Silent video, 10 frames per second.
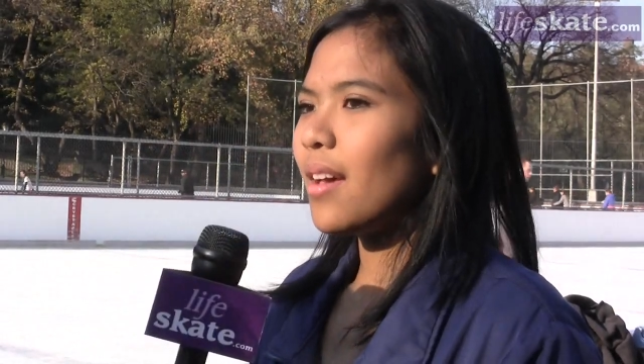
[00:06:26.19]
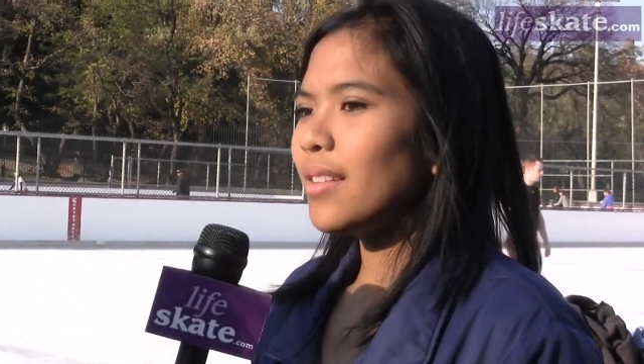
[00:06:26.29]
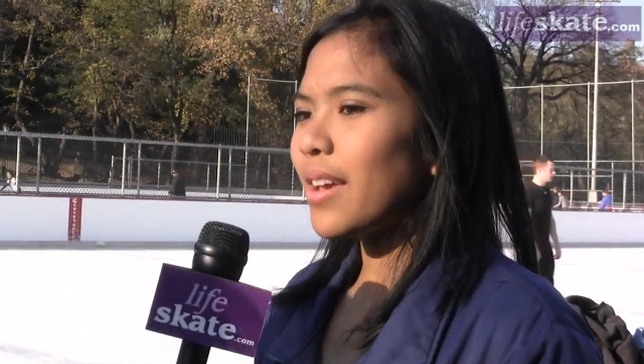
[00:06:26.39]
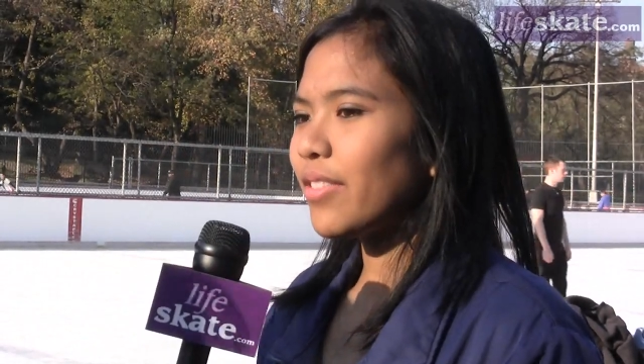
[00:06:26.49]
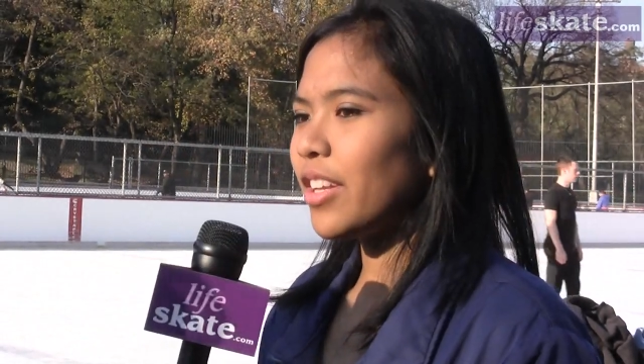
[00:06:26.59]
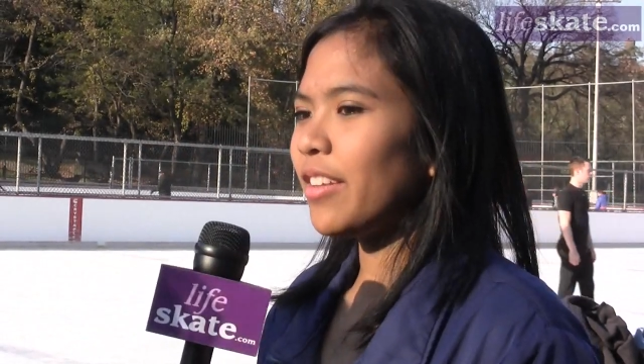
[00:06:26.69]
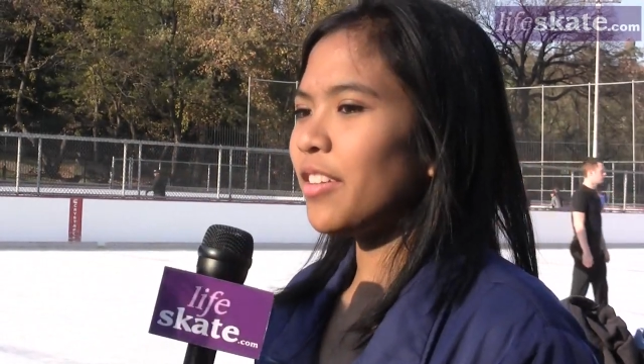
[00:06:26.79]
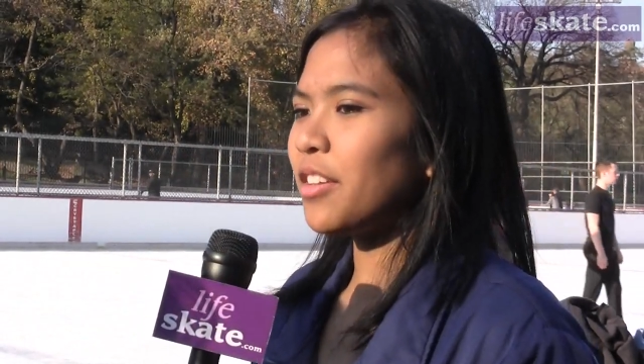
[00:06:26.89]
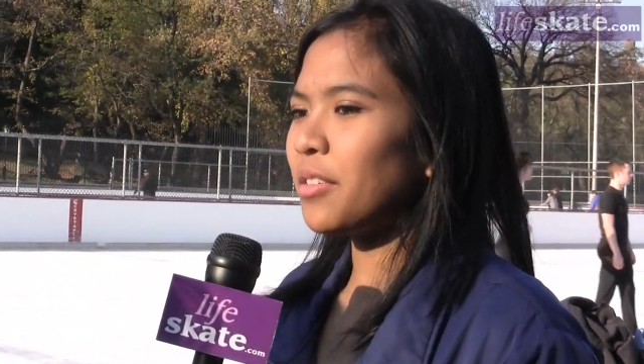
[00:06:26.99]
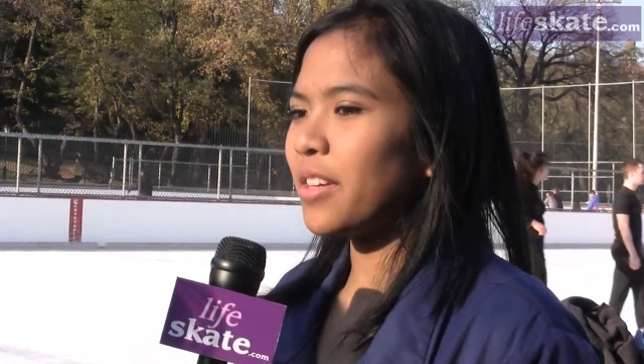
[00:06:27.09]
Definitely a
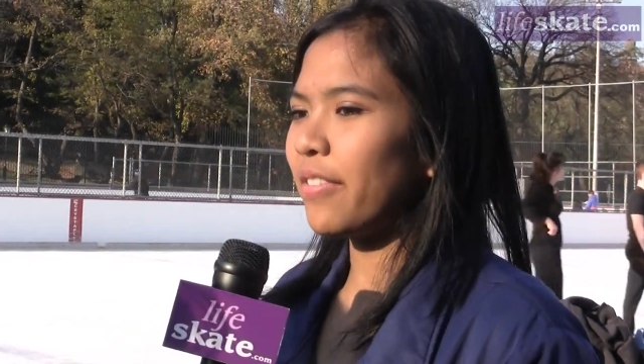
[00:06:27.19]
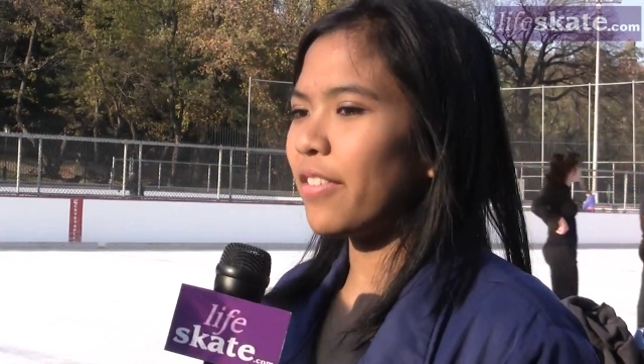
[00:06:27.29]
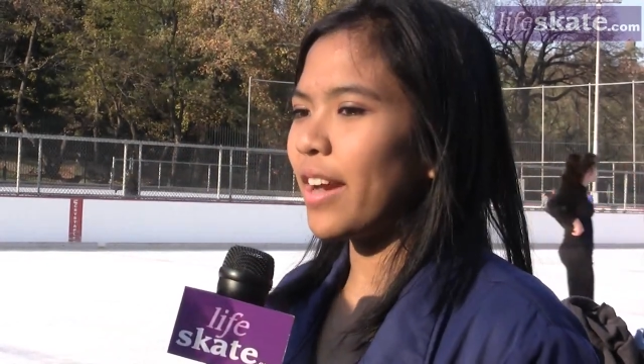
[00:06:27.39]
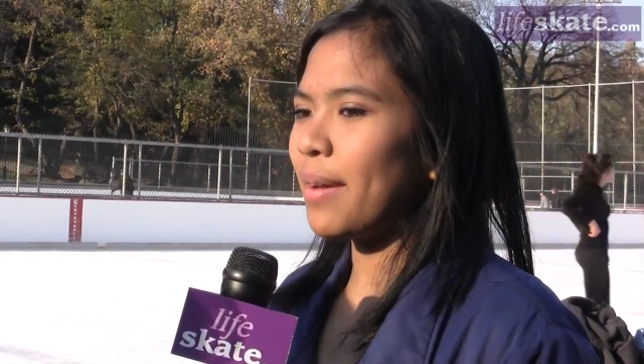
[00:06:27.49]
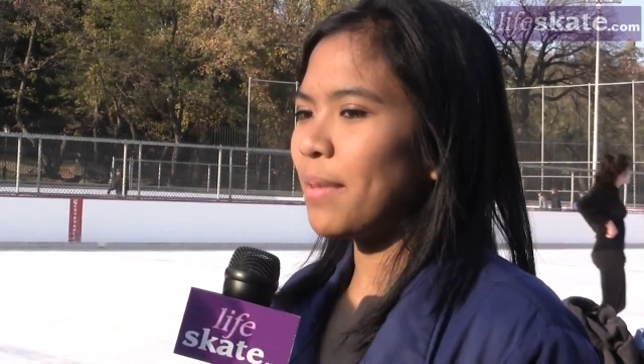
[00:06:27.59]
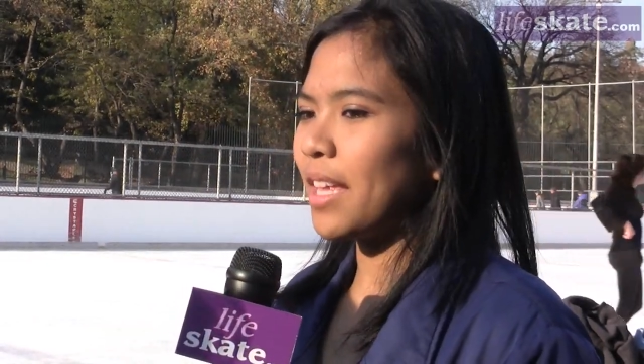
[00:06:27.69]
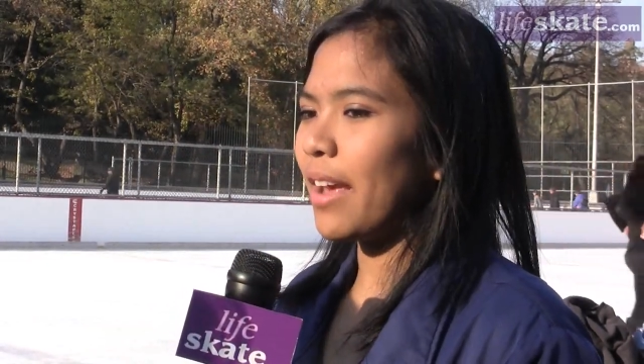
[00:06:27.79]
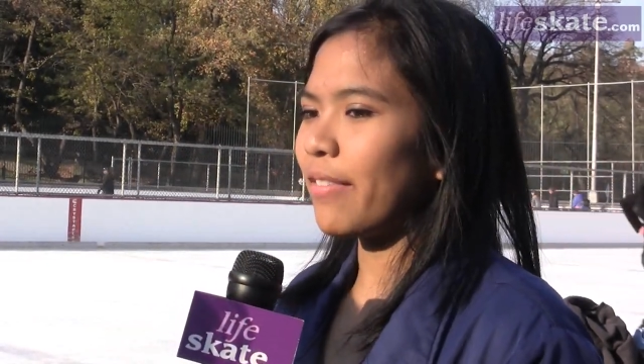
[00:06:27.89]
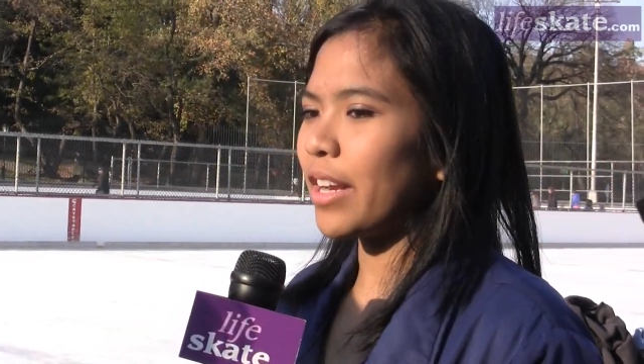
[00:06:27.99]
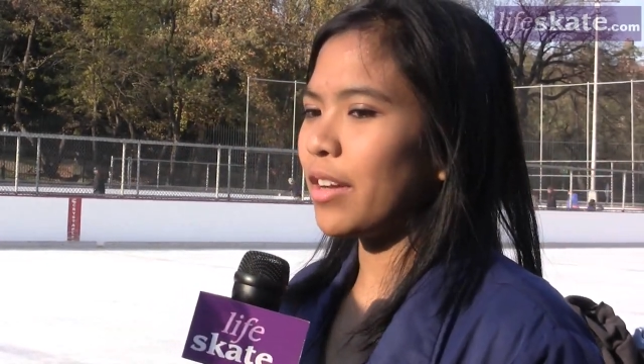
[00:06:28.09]
little different. I mean,
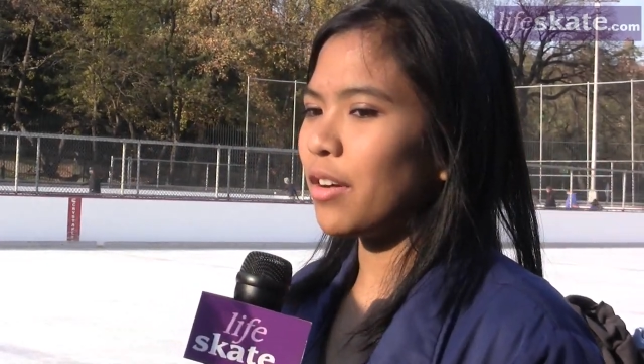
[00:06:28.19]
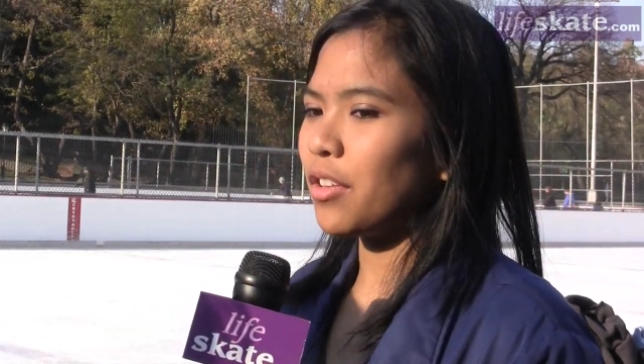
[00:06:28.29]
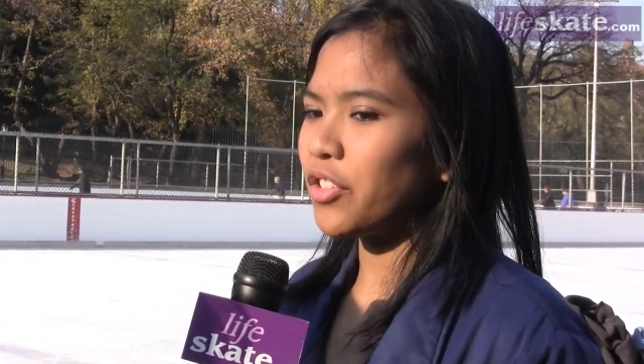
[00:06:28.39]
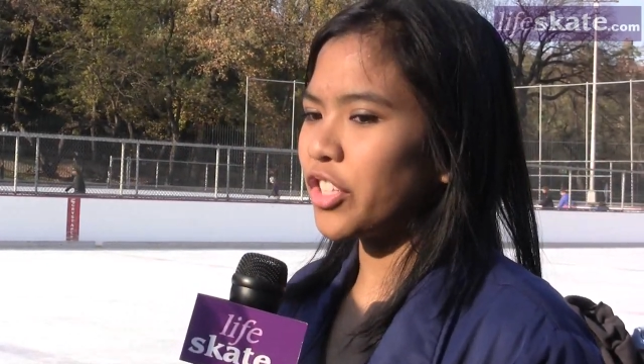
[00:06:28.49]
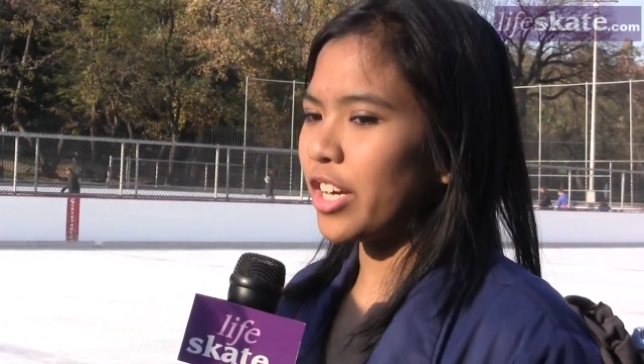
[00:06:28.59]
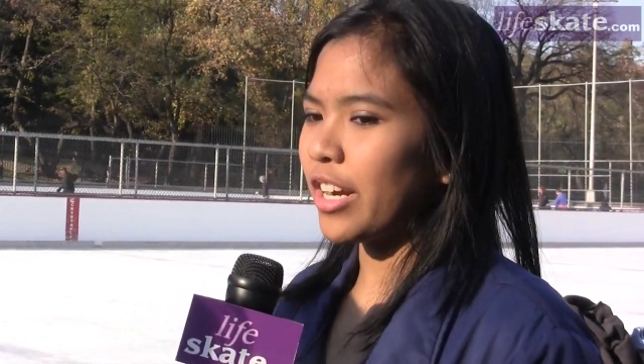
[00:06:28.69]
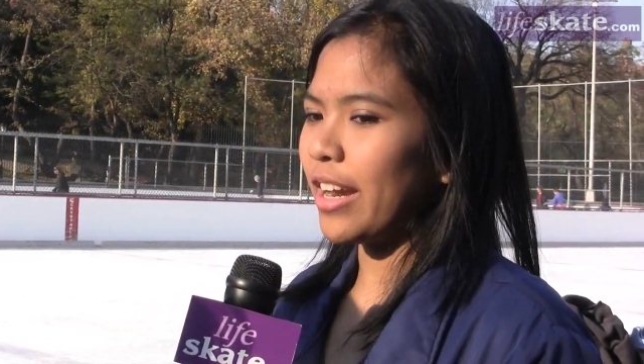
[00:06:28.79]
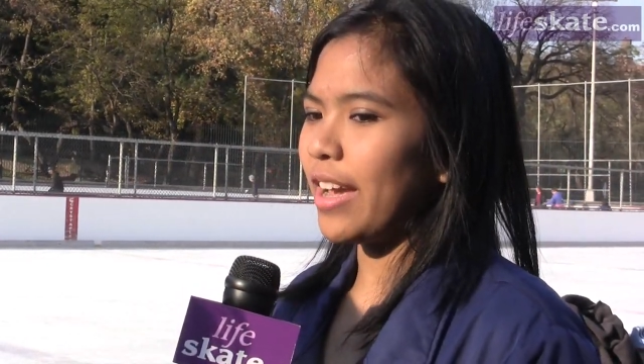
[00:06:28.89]
every culture